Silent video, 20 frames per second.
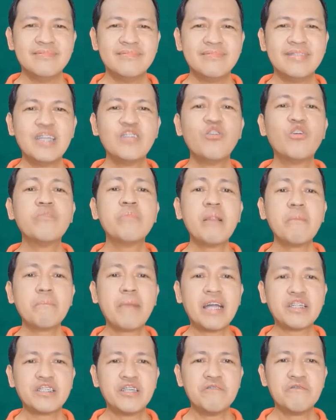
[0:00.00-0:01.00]
The normal
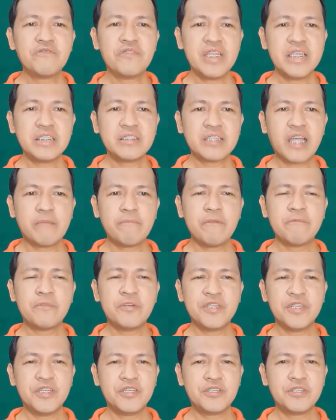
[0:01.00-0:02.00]
pattern for this type of
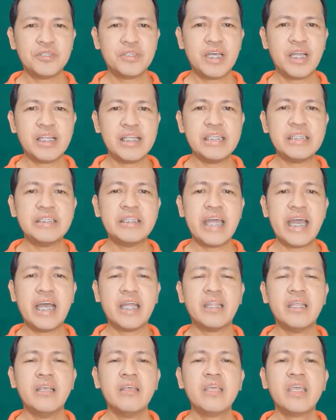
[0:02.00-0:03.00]
conditional is
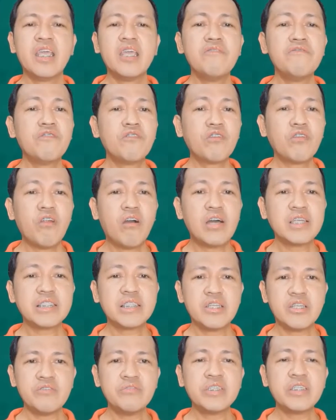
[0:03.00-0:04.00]
that if
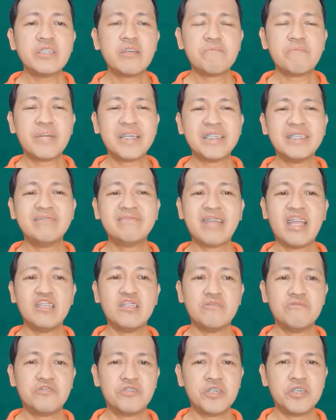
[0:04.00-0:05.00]
clause uses a present
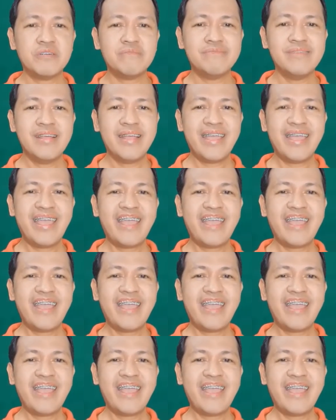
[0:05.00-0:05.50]
tense verb